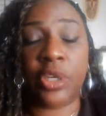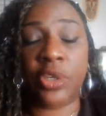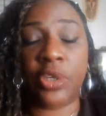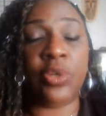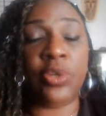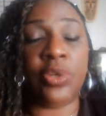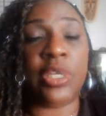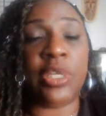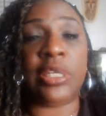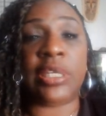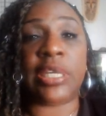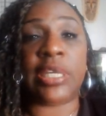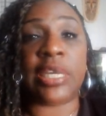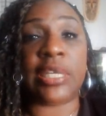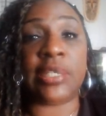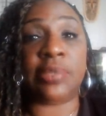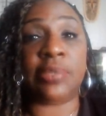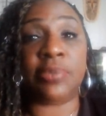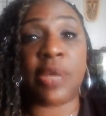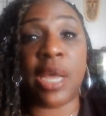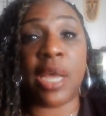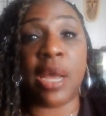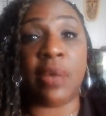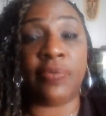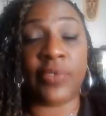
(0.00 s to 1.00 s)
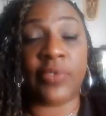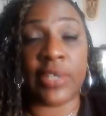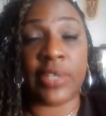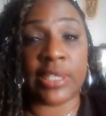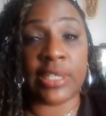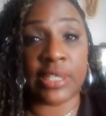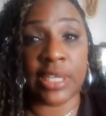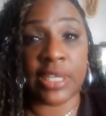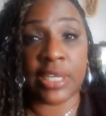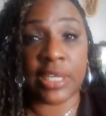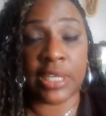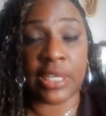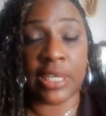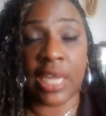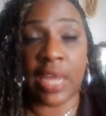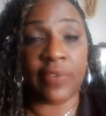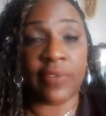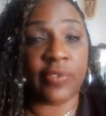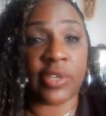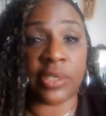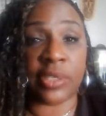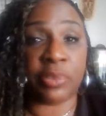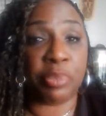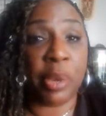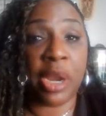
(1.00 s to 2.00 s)
you need to get some confidence in your life
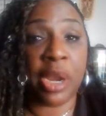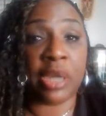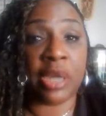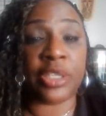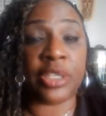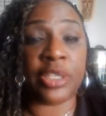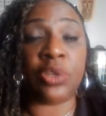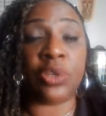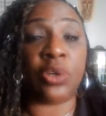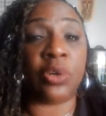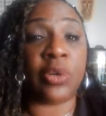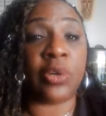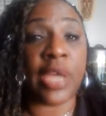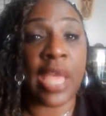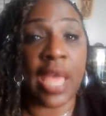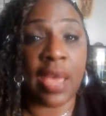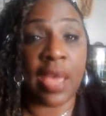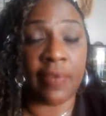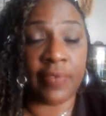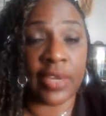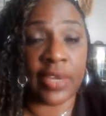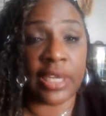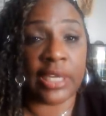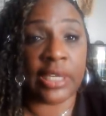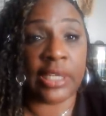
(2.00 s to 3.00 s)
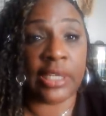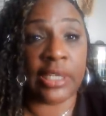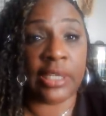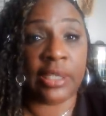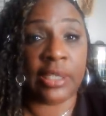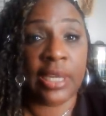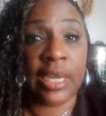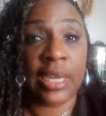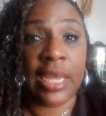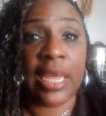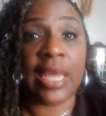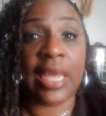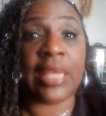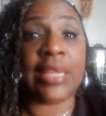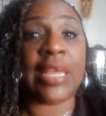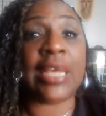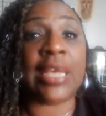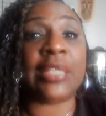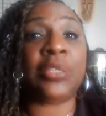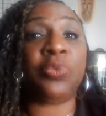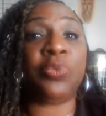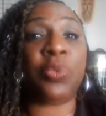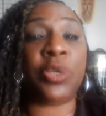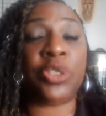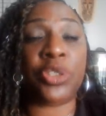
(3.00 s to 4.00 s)
because apparently you don't have any, and
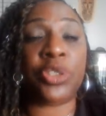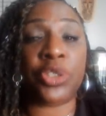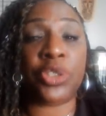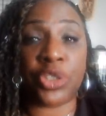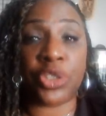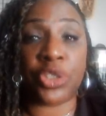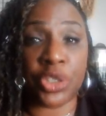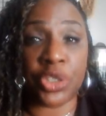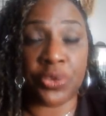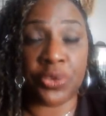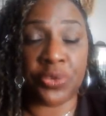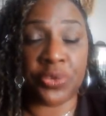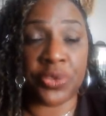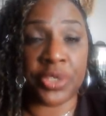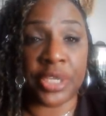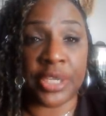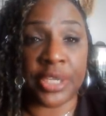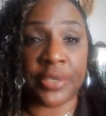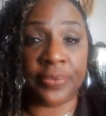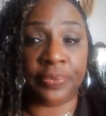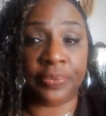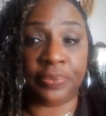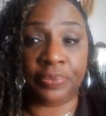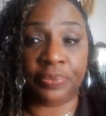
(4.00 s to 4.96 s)
that's what you're choosing.